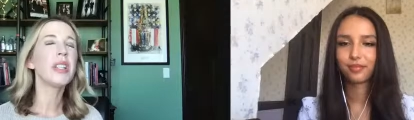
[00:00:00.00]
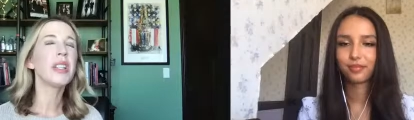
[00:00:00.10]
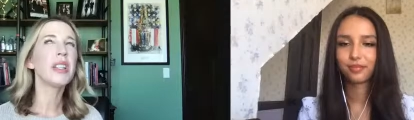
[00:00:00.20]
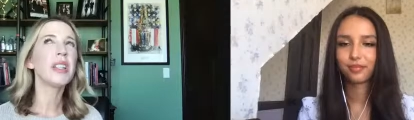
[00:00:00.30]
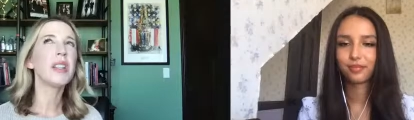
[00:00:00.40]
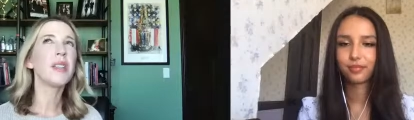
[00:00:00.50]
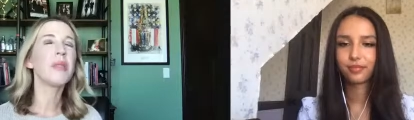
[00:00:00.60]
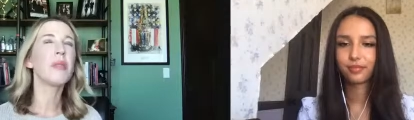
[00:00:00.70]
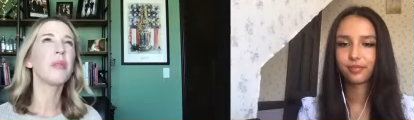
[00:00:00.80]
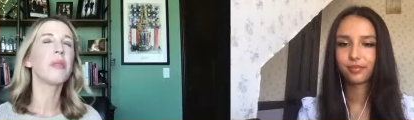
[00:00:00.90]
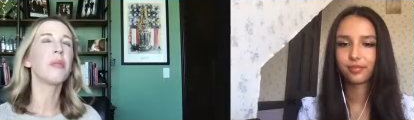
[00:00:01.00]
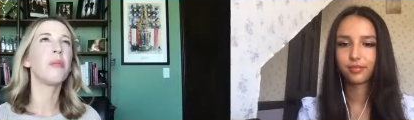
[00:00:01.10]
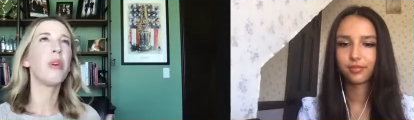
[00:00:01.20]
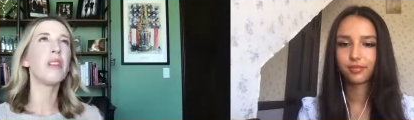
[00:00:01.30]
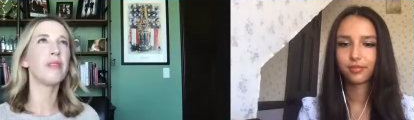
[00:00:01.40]
Speaker 1: What
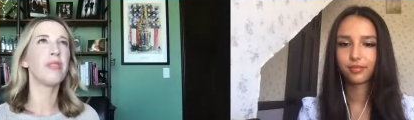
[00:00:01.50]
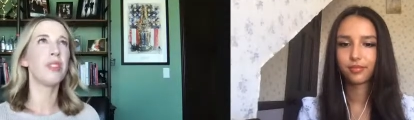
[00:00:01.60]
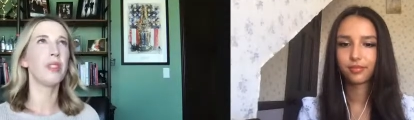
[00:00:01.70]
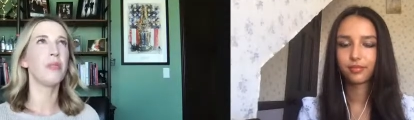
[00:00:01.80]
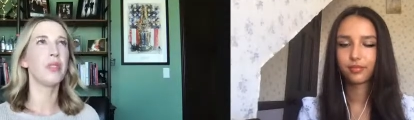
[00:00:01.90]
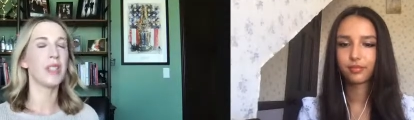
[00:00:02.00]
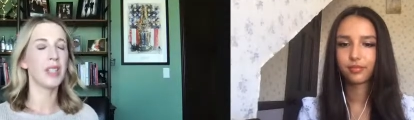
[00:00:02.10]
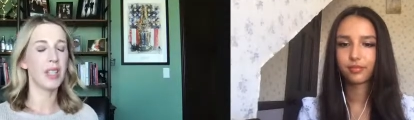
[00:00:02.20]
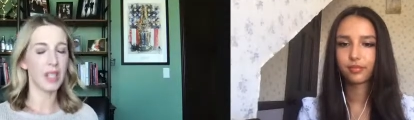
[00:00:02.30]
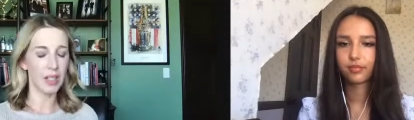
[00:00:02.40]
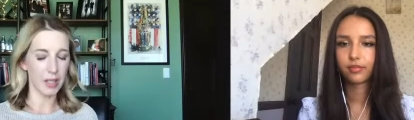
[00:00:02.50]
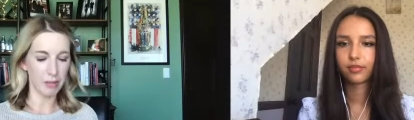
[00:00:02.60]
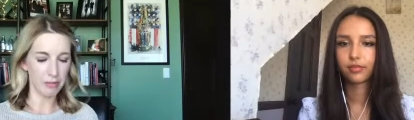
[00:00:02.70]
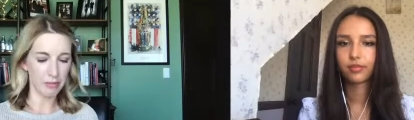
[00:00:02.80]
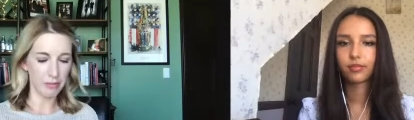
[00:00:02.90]
what for you is
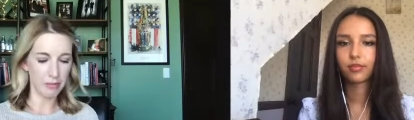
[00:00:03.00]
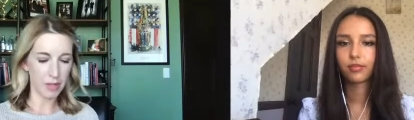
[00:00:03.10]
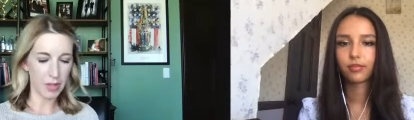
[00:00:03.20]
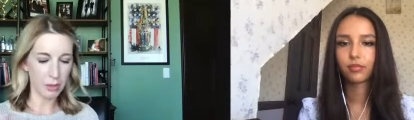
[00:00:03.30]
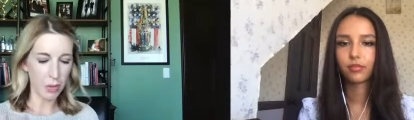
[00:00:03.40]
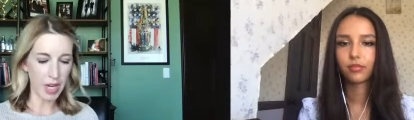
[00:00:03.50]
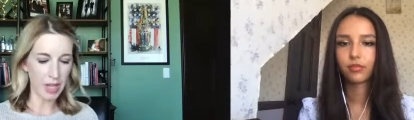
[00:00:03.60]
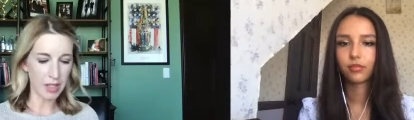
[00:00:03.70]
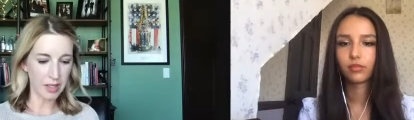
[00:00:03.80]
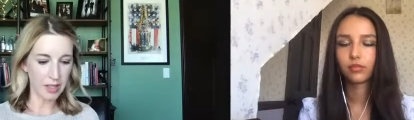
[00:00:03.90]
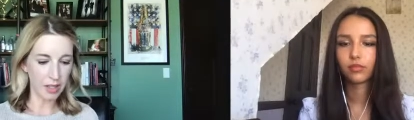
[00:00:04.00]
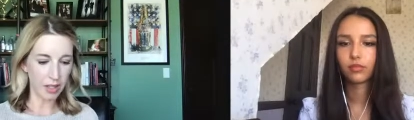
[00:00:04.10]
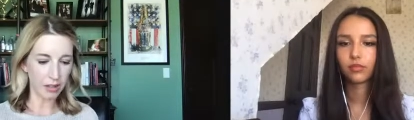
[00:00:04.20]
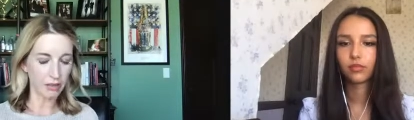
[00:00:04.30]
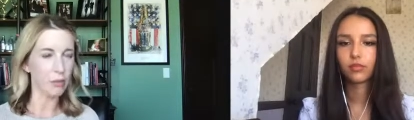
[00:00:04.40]
the the
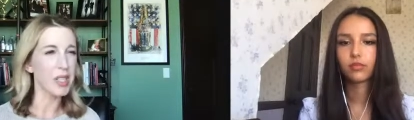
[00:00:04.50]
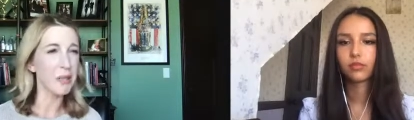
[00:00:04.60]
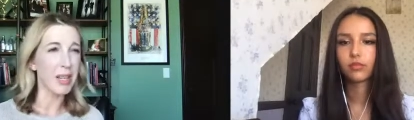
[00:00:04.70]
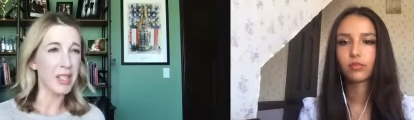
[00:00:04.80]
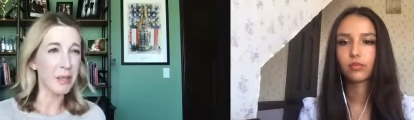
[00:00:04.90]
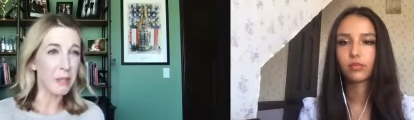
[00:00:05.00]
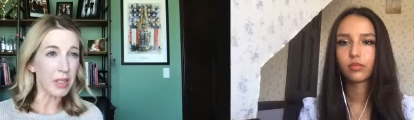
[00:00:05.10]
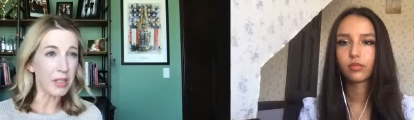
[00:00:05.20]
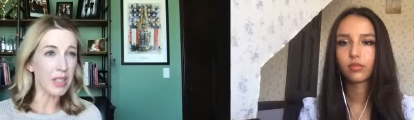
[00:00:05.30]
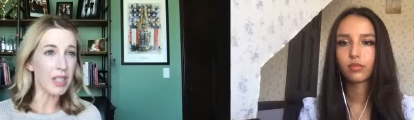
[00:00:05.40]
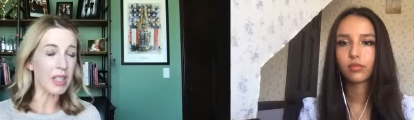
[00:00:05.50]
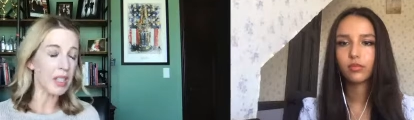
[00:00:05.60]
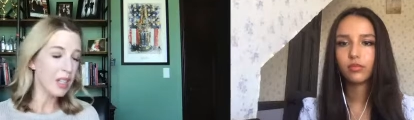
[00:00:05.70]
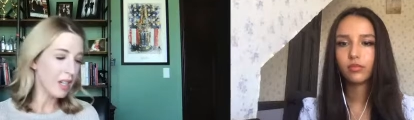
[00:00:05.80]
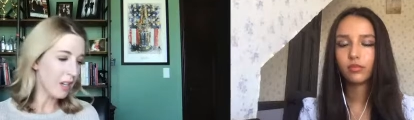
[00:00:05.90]
weight of
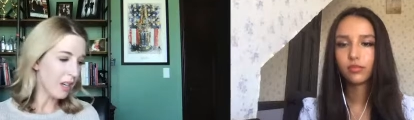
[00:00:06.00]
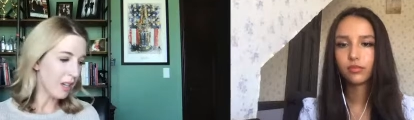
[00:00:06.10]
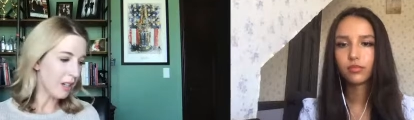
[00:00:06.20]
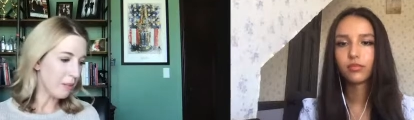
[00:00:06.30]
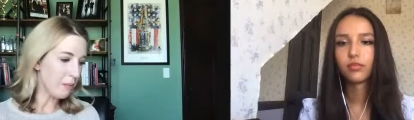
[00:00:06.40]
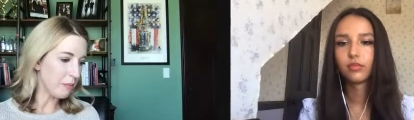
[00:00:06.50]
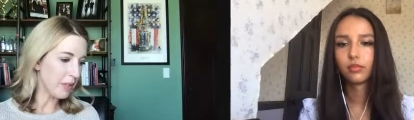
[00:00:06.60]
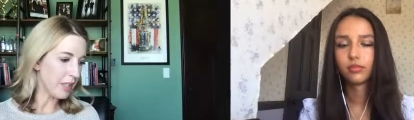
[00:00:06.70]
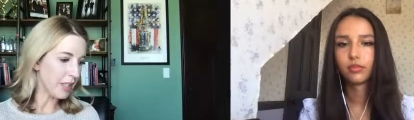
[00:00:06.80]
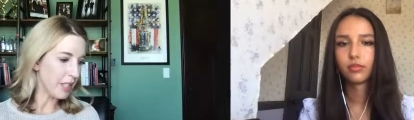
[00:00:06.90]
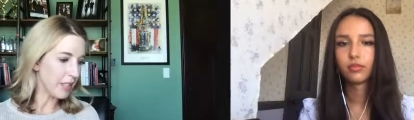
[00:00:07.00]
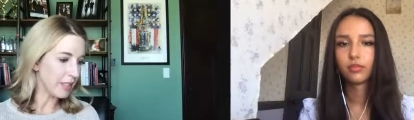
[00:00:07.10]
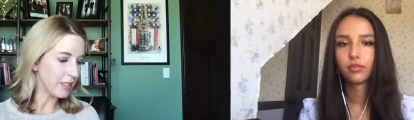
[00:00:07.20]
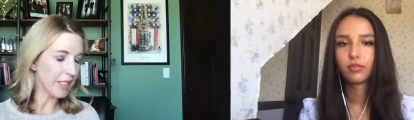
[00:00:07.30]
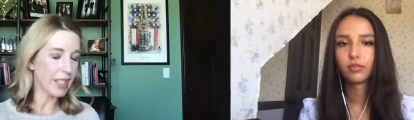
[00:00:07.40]
responsibility? Um, the
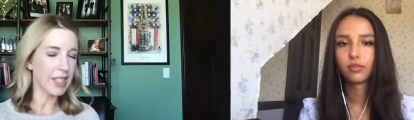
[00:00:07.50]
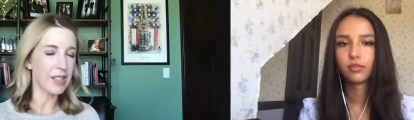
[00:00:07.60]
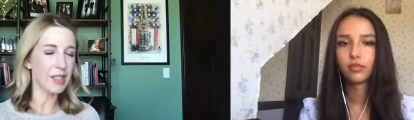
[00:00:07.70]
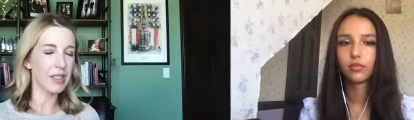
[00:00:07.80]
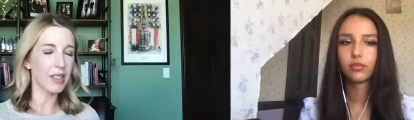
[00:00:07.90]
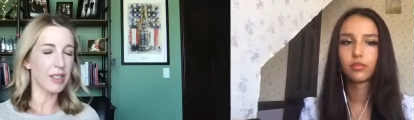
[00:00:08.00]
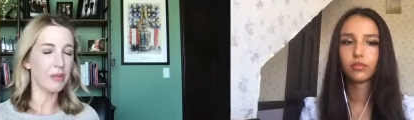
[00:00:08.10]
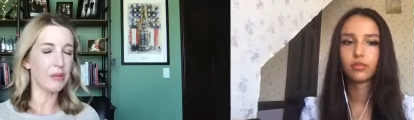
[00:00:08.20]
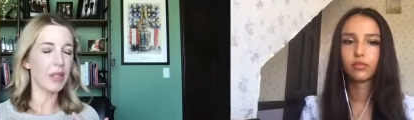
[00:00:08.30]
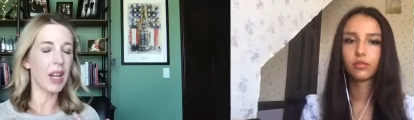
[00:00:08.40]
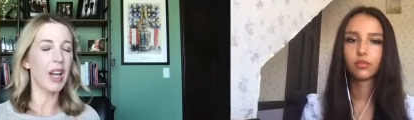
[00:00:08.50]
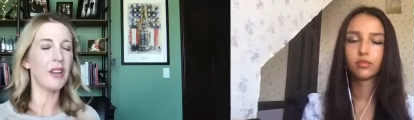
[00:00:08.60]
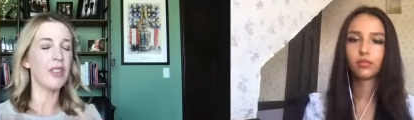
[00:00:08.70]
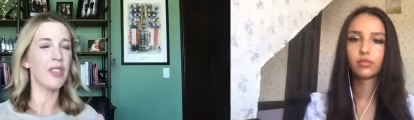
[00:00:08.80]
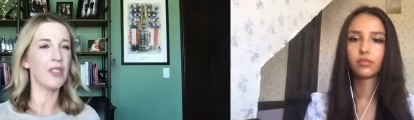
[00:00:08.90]
I guess
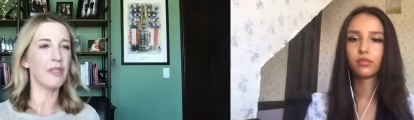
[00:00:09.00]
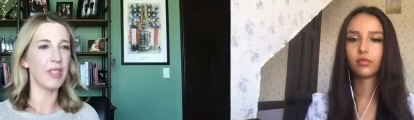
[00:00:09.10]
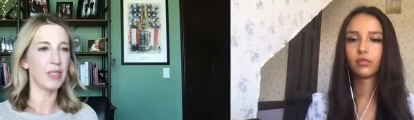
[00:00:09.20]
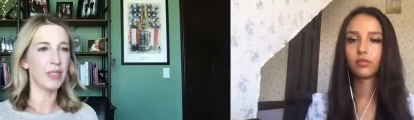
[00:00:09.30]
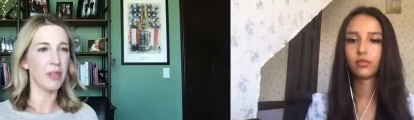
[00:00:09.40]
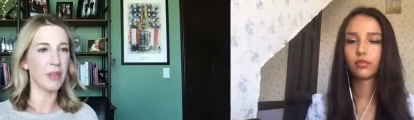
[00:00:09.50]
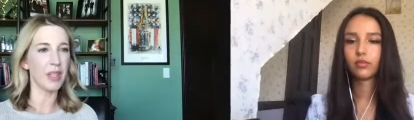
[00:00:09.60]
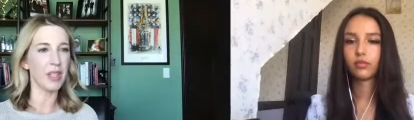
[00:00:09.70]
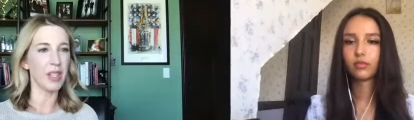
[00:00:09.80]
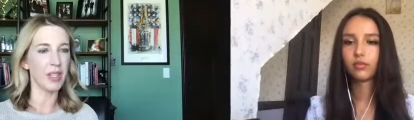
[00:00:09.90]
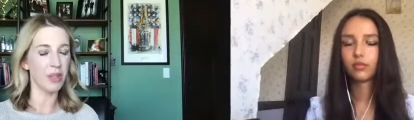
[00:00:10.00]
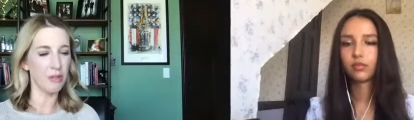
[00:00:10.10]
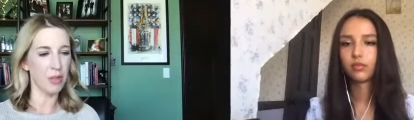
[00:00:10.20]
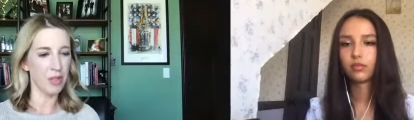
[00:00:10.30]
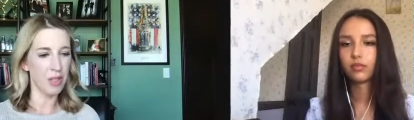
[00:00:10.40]
how did you feel knowing
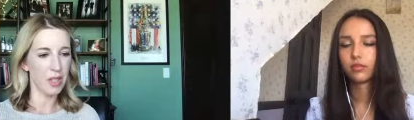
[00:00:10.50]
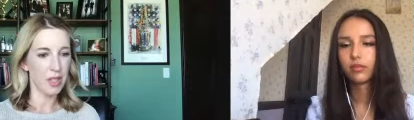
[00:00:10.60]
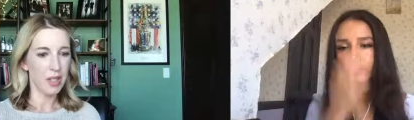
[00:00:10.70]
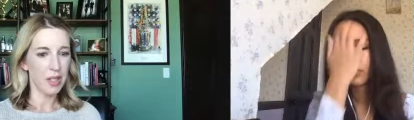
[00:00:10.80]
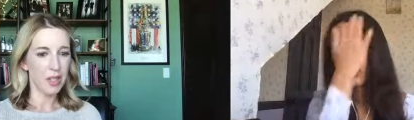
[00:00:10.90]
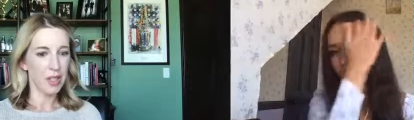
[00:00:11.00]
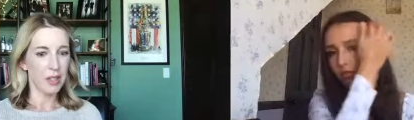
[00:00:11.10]
that you were